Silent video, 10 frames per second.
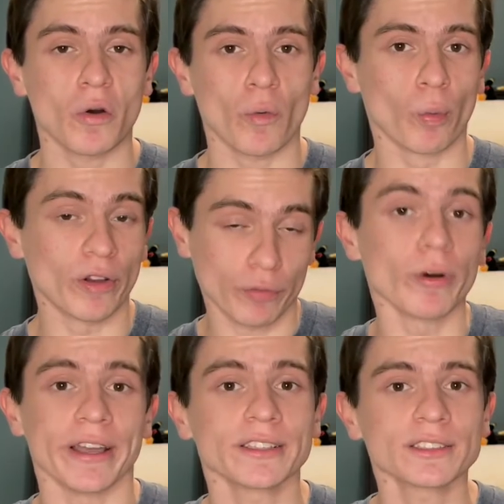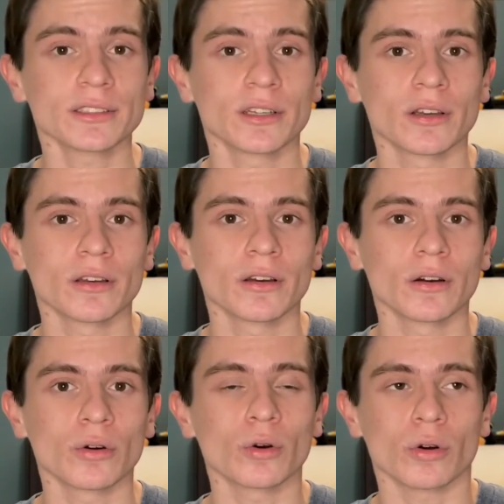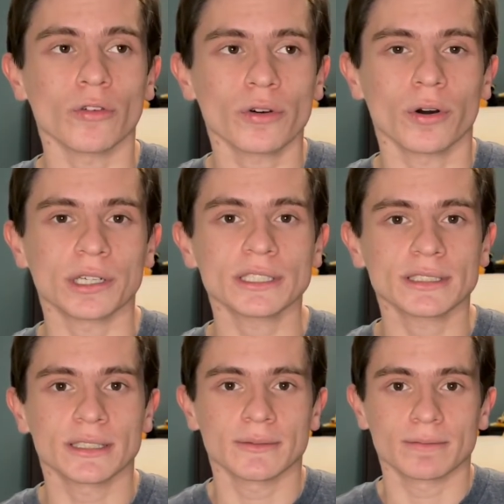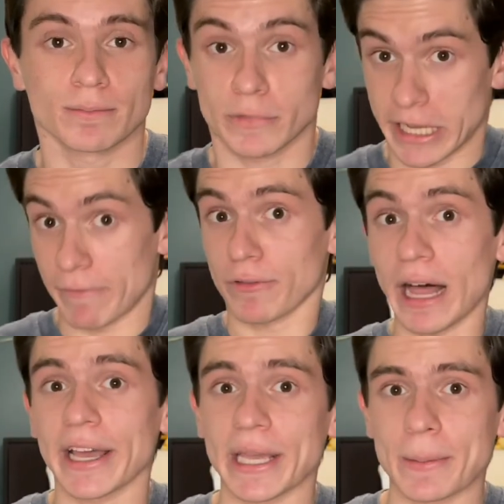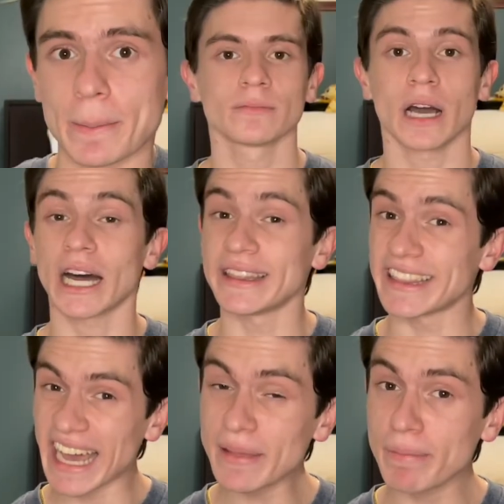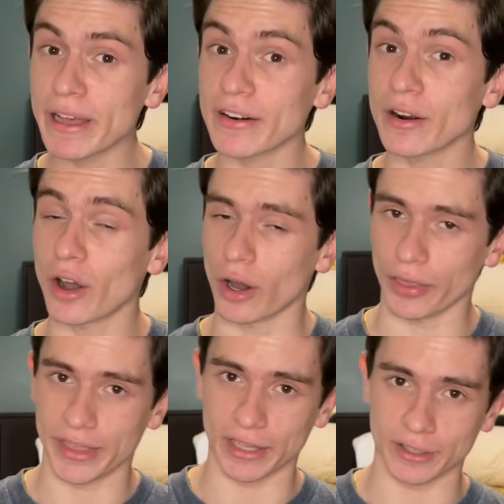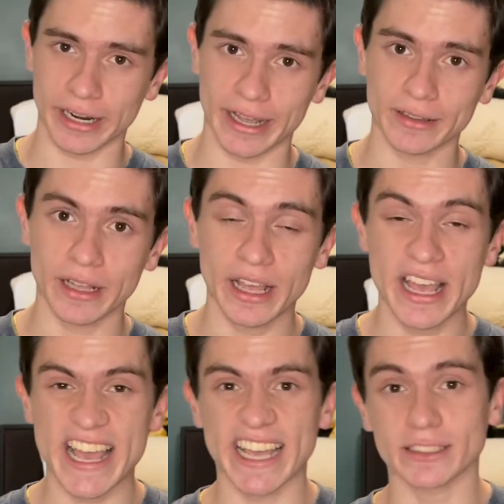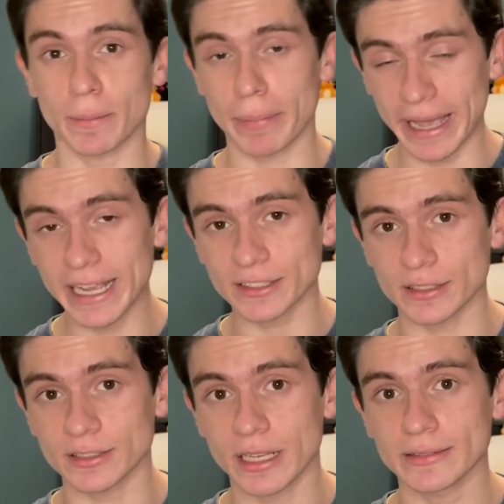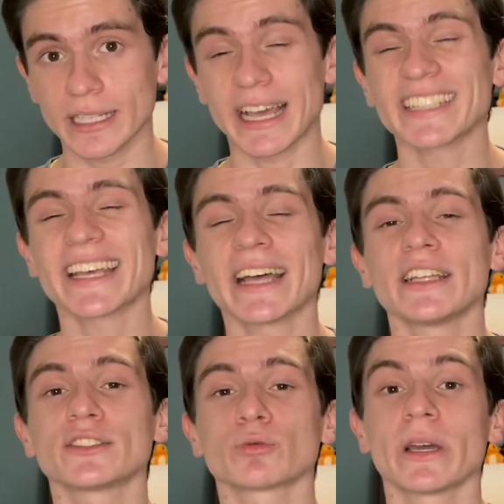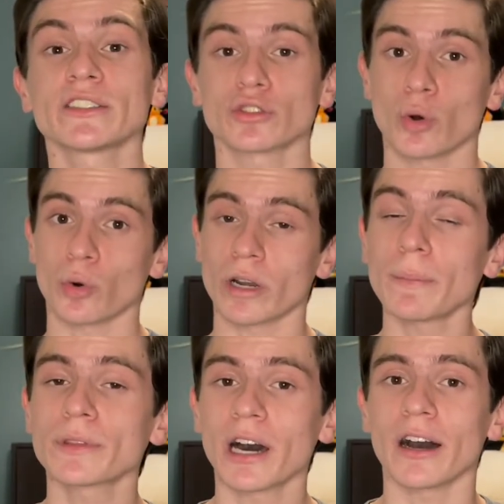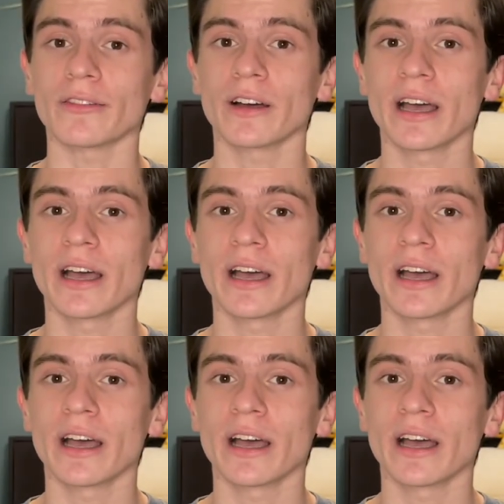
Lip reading: with wings who, of course, can fly. A Nightmare, on the other hand, is a Pegasus that has had its wings ripped off